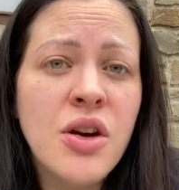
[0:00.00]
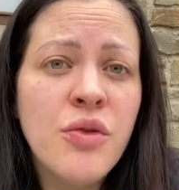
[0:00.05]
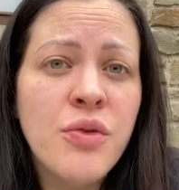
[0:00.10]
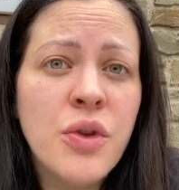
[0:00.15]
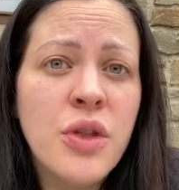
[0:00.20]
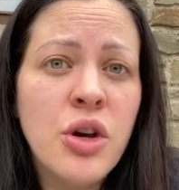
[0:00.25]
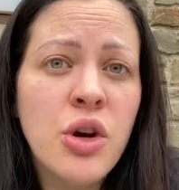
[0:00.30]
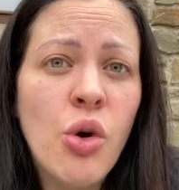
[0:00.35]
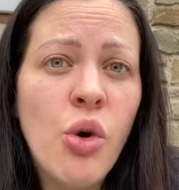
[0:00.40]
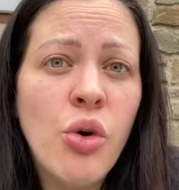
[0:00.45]
with
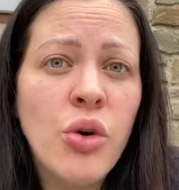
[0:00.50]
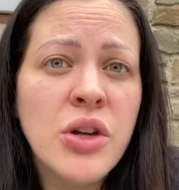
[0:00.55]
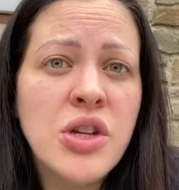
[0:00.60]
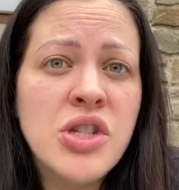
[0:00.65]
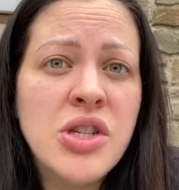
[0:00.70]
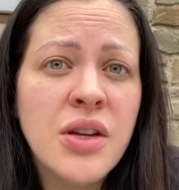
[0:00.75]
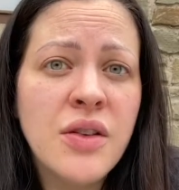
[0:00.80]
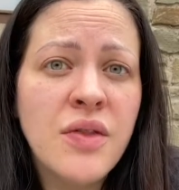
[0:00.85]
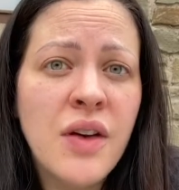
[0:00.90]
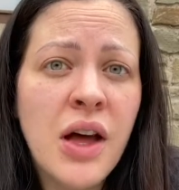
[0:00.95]
the knowledge
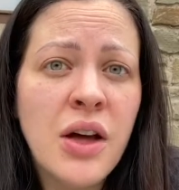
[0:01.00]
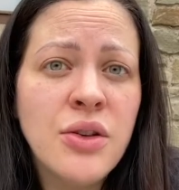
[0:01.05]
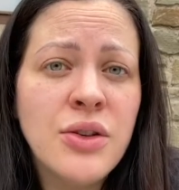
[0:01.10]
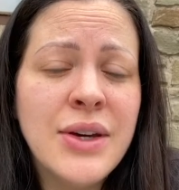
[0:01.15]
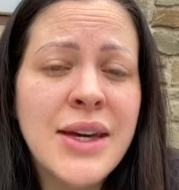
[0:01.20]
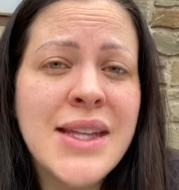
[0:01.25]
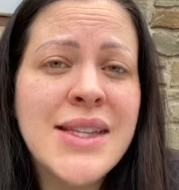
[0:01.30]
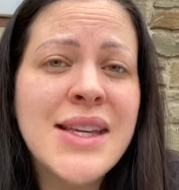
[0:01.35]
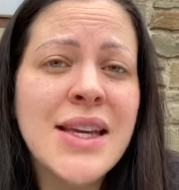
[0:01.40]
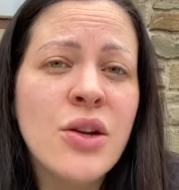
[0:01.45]
to
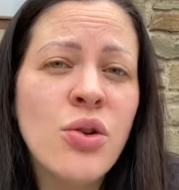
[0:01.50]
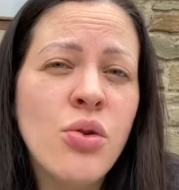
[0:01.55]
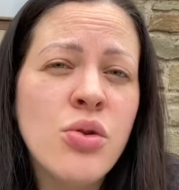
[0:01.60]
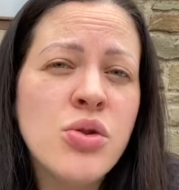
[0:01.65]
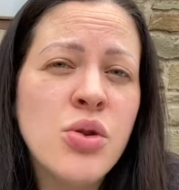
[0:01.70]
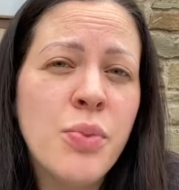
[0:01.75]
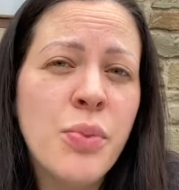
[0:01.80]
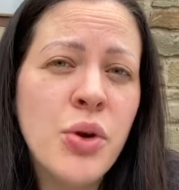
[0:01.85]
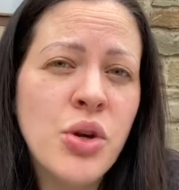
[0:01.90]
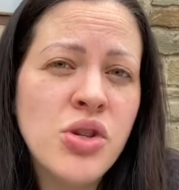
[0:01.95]
evaluate it, and
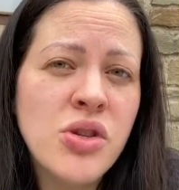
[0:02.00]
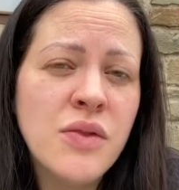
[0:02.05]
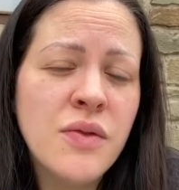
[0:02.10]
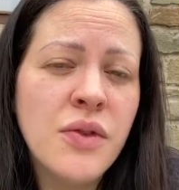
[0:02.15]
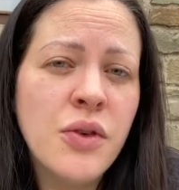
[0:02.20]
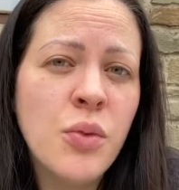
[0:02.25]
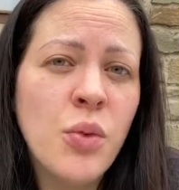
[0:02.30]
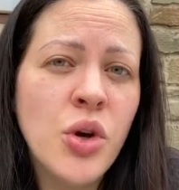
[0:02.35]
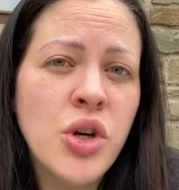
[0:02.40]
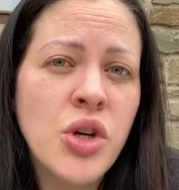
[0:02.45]
also pushing
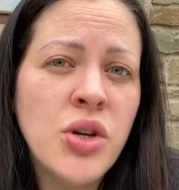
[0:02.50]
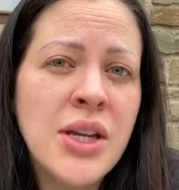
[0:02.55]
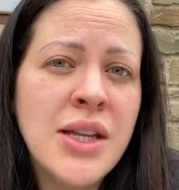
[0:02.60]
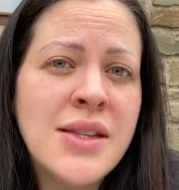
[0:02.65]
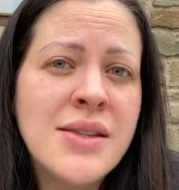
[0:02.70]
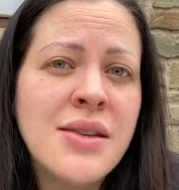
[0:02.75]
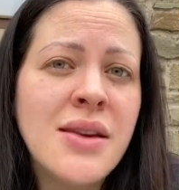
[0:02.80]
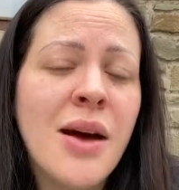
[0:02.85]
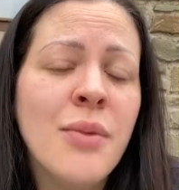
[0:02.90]
for what you need to.